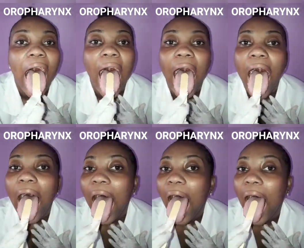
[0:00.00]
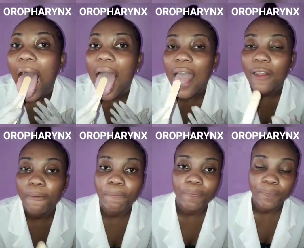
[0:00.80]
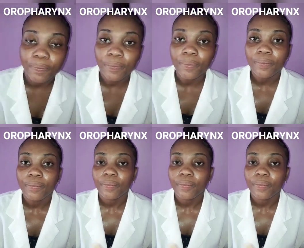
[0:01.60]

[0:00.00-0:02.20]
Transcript: (silence)